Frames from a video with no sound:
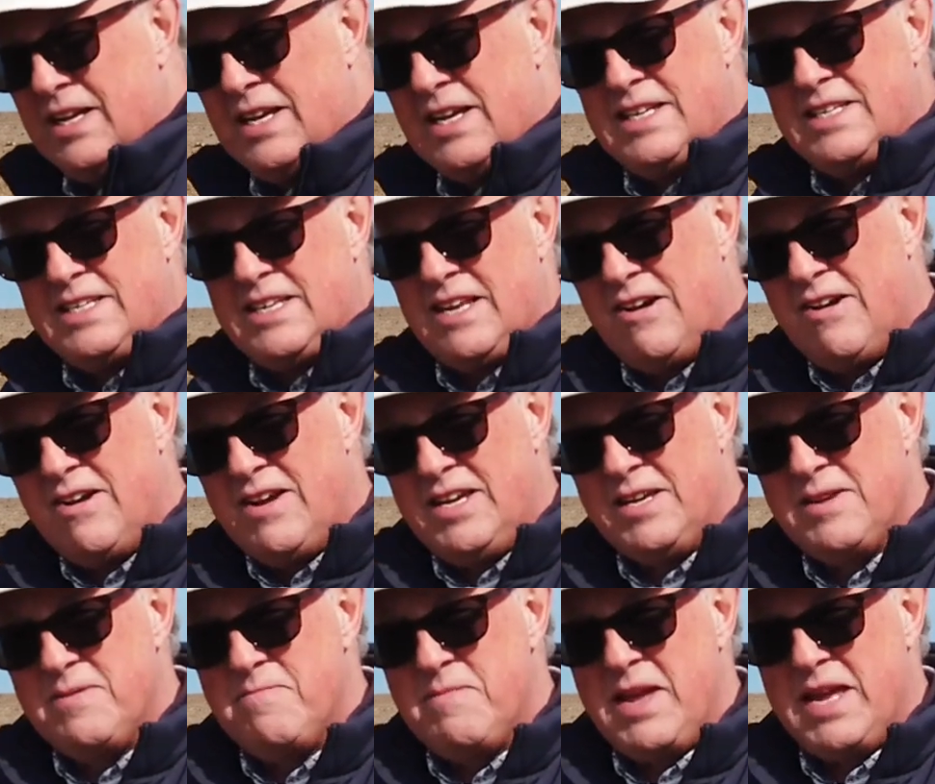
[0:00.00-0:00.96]
is that I
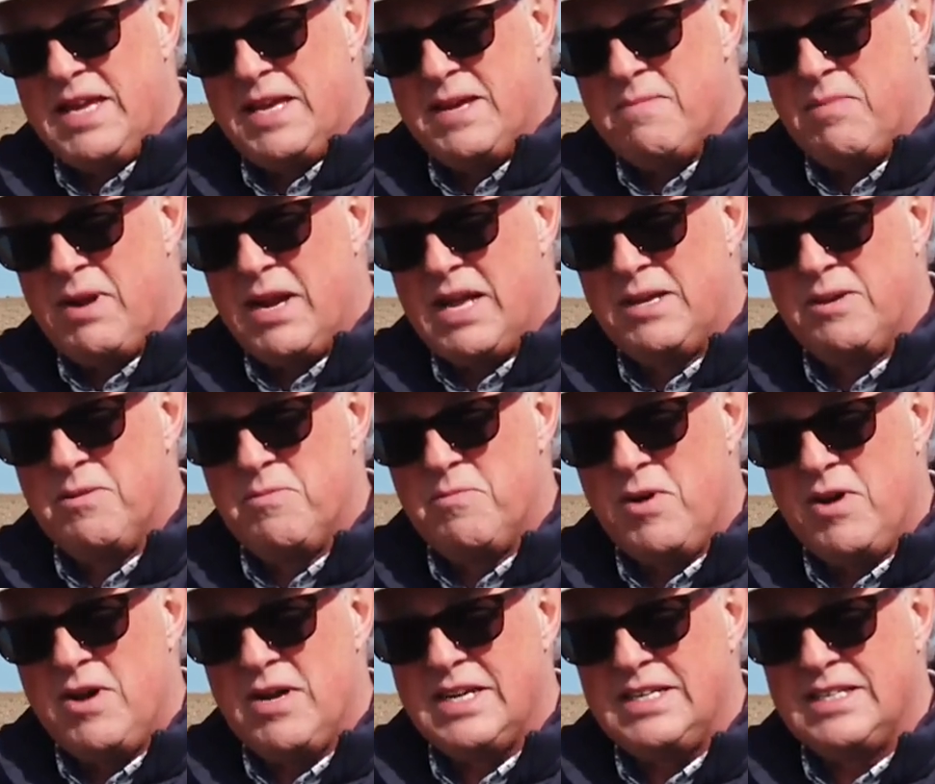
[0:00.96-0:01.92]
can make it black and
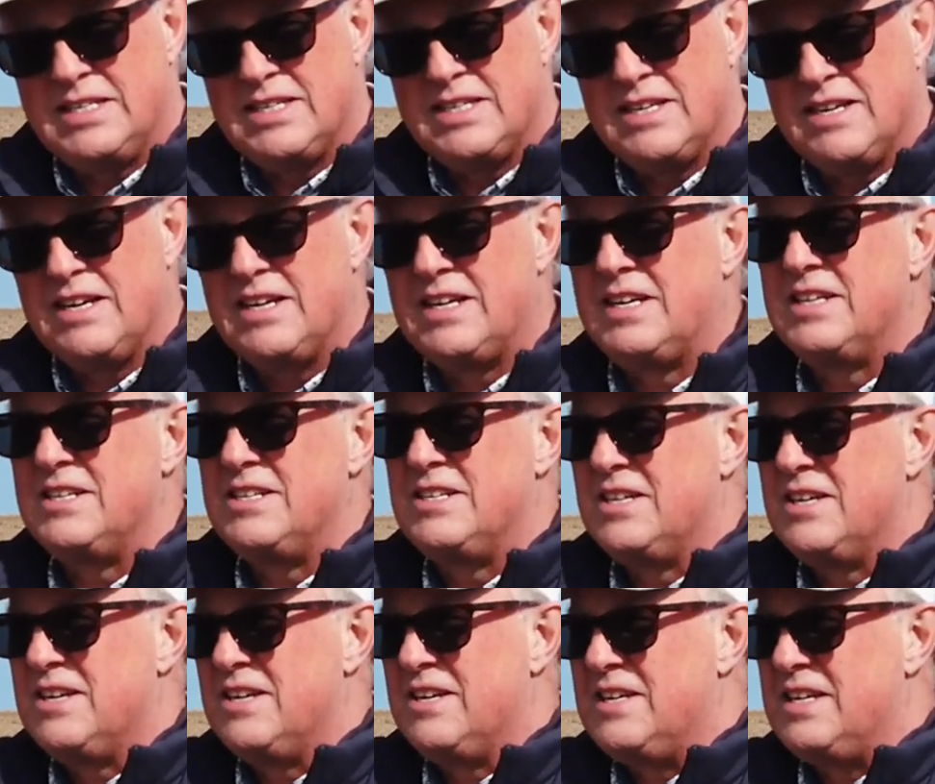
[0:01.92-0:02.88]
white. I can
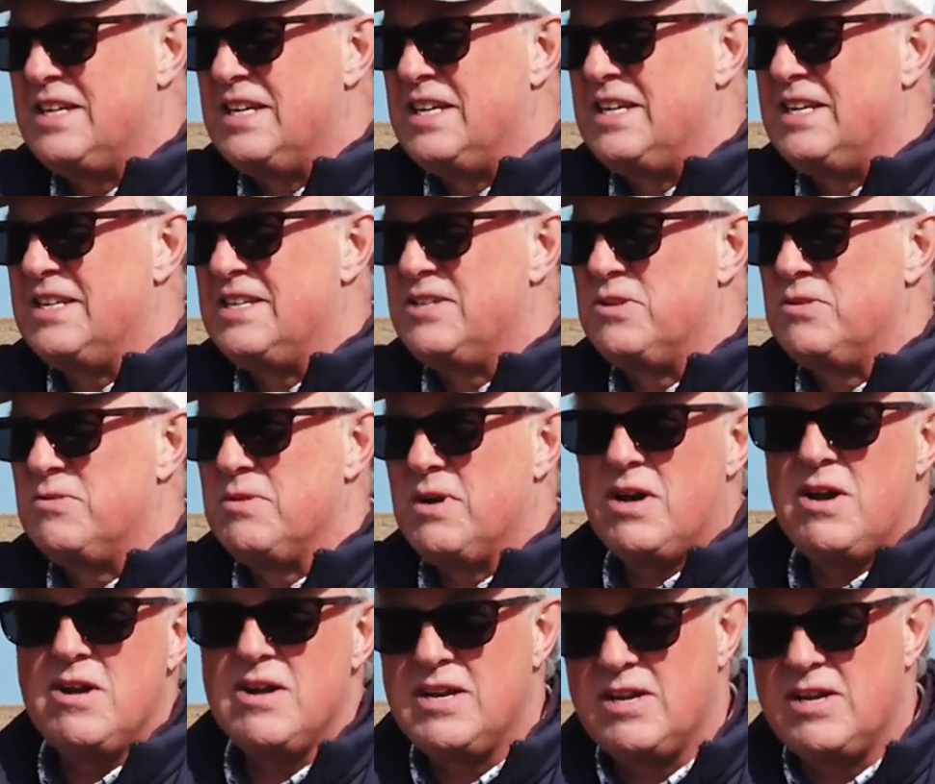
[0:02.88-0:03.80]
turn it into a high